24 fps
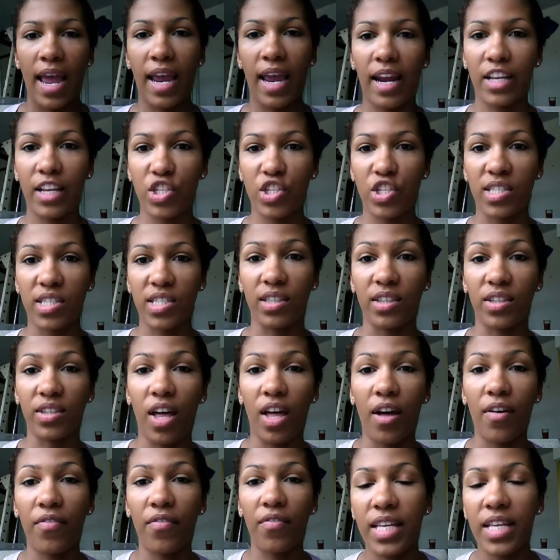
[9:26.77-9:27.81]
And I just
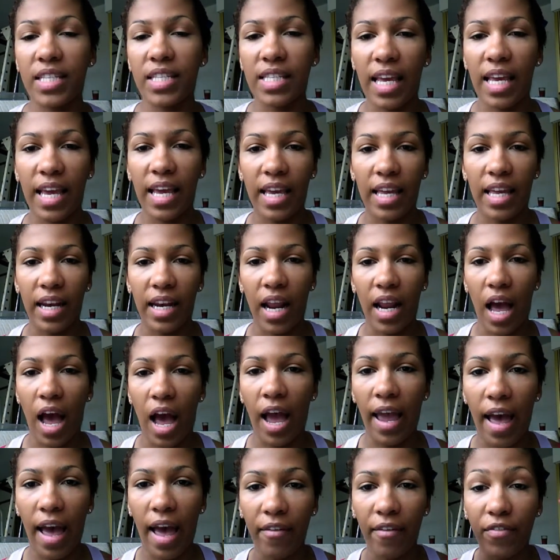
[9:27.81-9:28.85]
love this, and
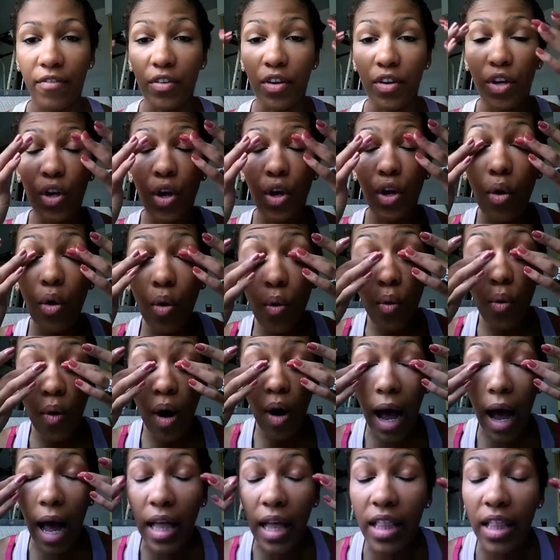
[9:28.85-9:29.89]
I have no
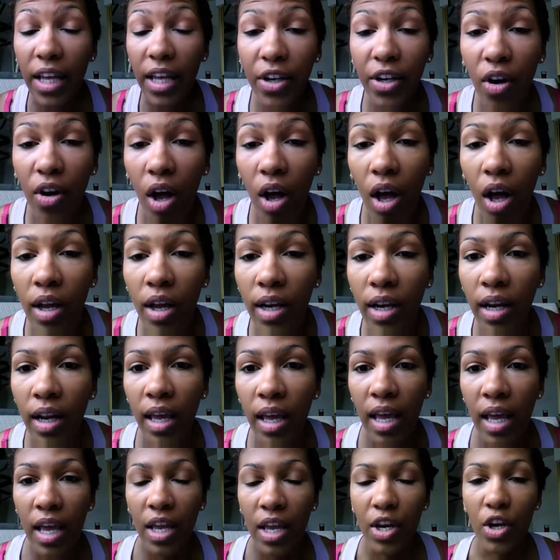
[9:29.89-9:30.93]
eyeliner on,
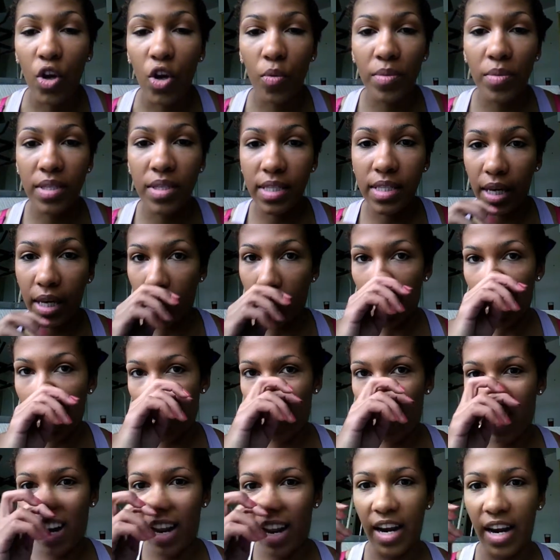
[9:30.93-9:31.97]
no mascara
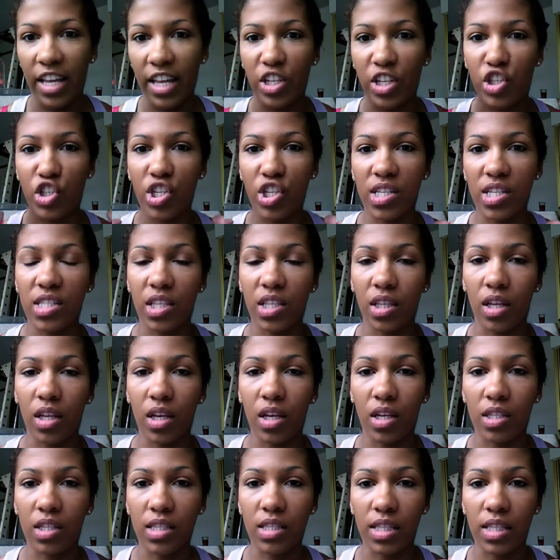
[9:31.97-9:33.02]
on, and it just
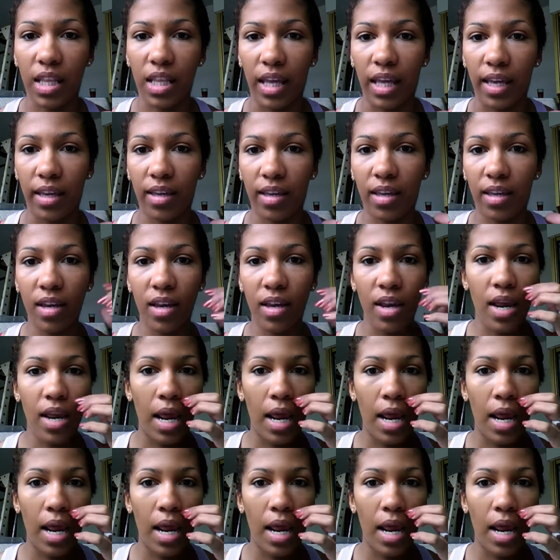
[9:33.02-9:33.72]
looks like